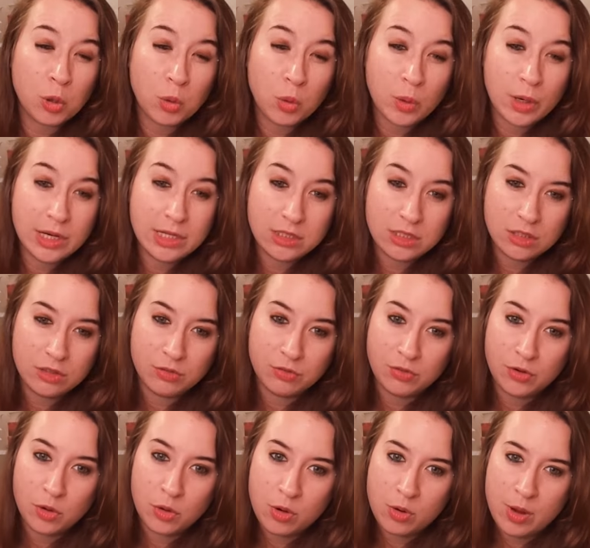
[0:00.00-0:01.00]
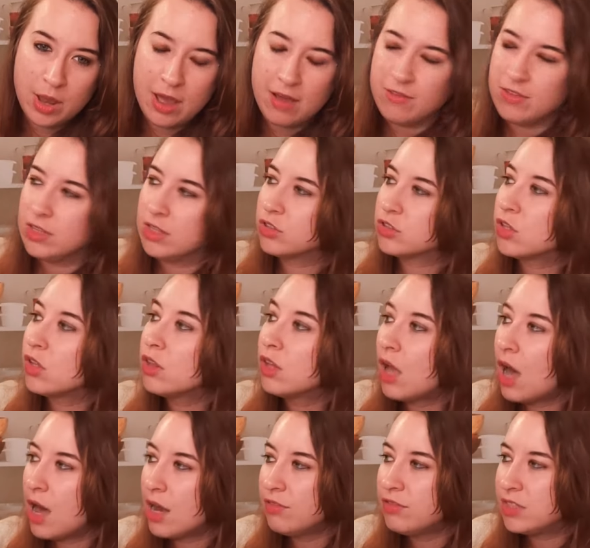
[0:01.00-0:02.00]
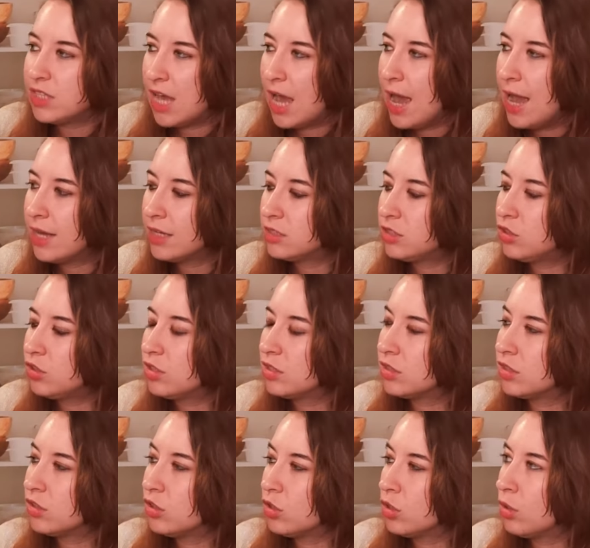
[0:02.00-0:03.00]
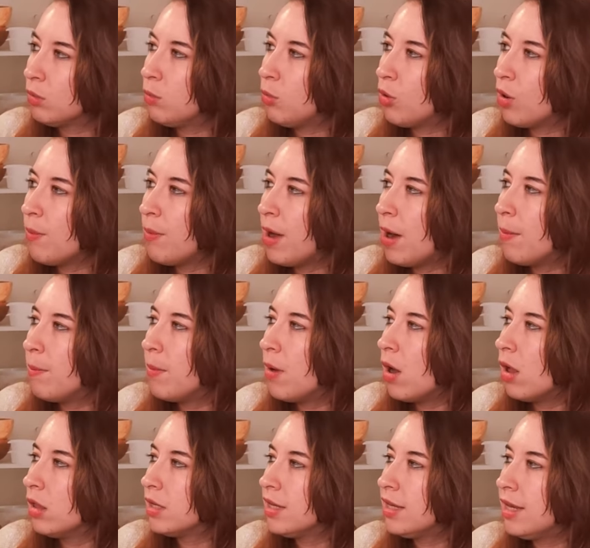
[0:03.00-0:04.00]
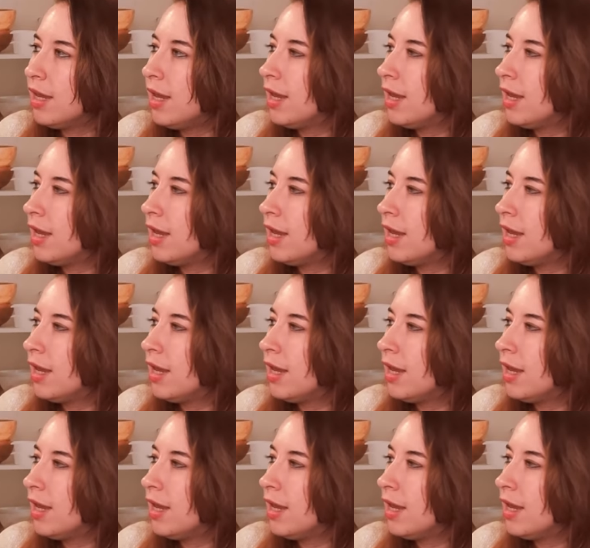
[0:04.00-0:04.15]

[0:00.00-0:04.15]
crazy photo heavy. There's a lot of text. You get to learn more about Molly